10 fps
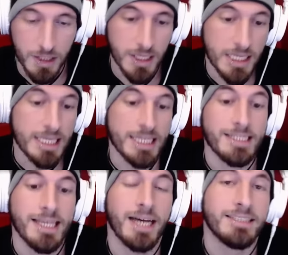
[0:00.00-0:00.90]
I say,
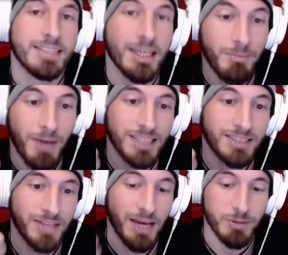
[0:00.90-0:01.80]
I say massive
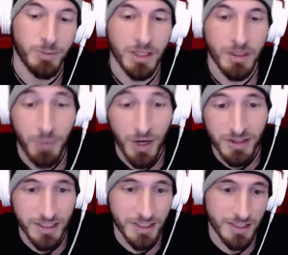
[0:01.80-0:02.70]
damage, but compared to
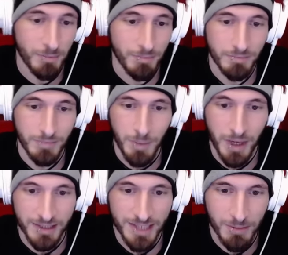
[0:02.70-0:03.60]
the amount of
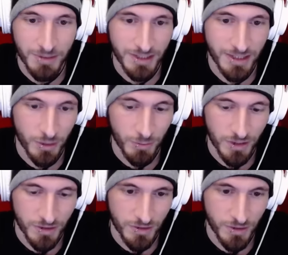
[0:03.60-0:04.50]
damage that the other
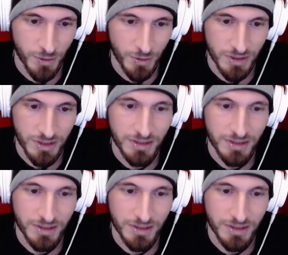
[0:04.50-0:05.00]
monsters are doing,